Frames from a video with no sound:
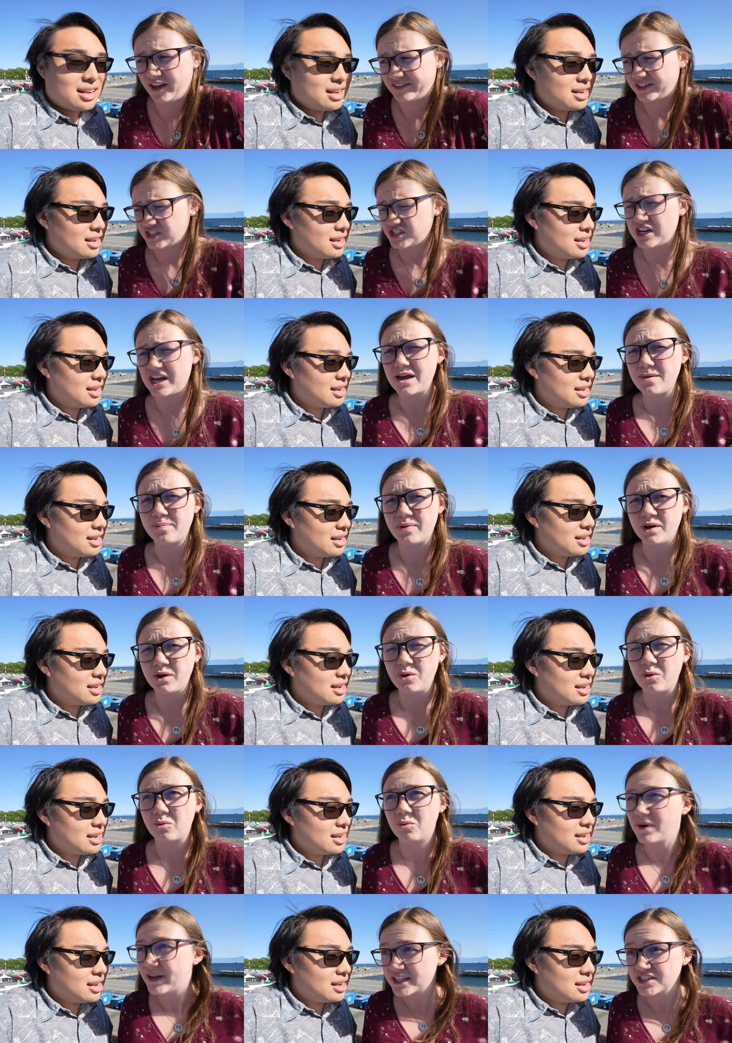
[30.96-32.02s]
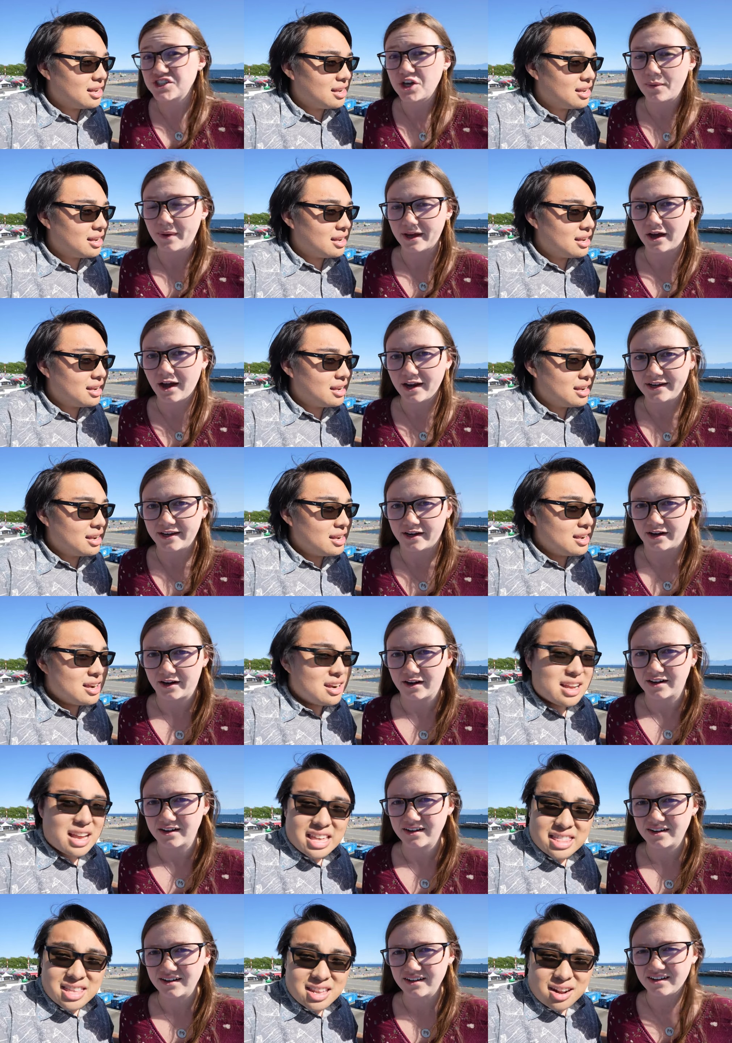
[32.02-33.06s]
Speaker 1: on the ship? What is going on
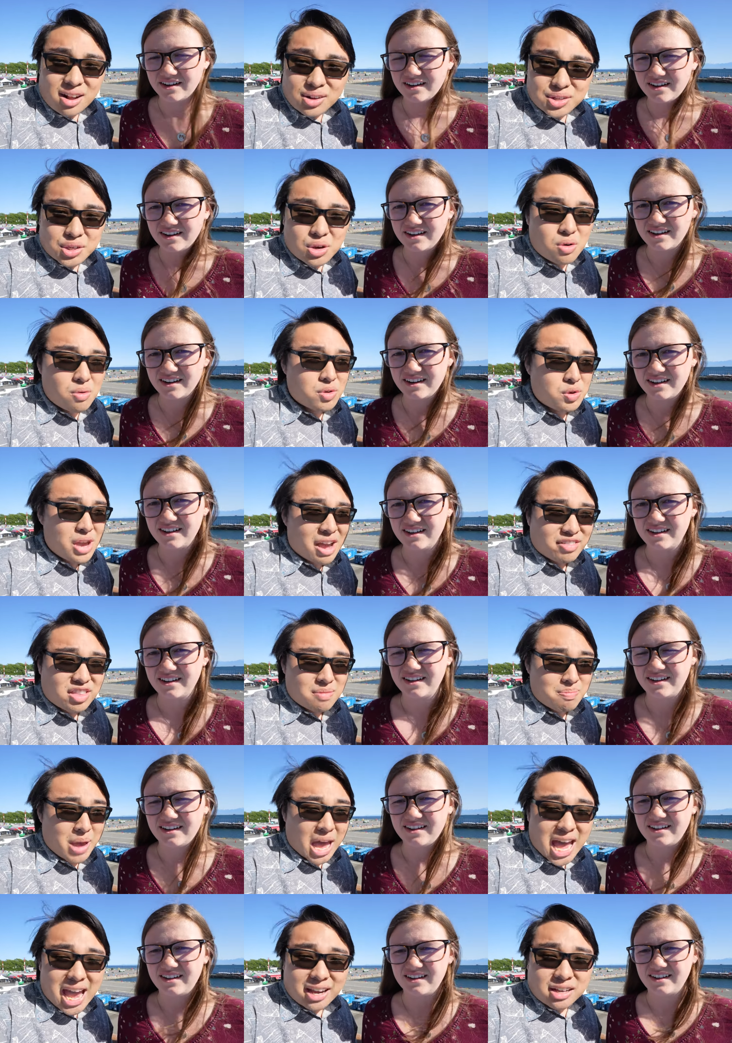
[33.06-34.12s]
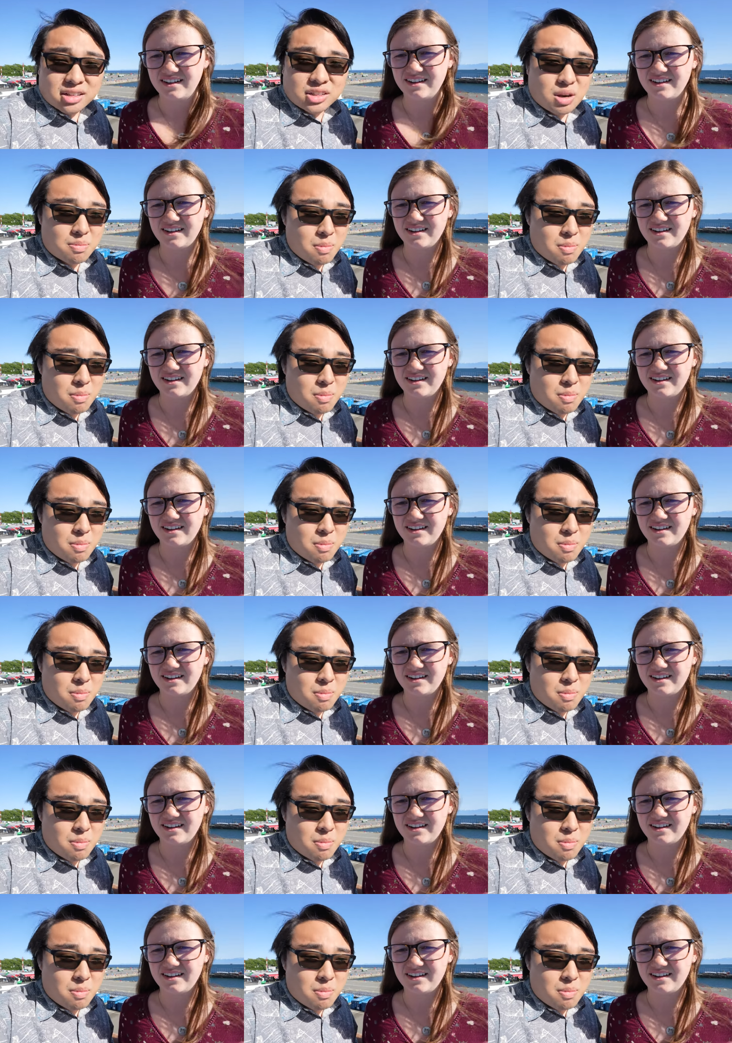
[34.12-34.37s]
here?
Speaker 2: And then also, you have to pack.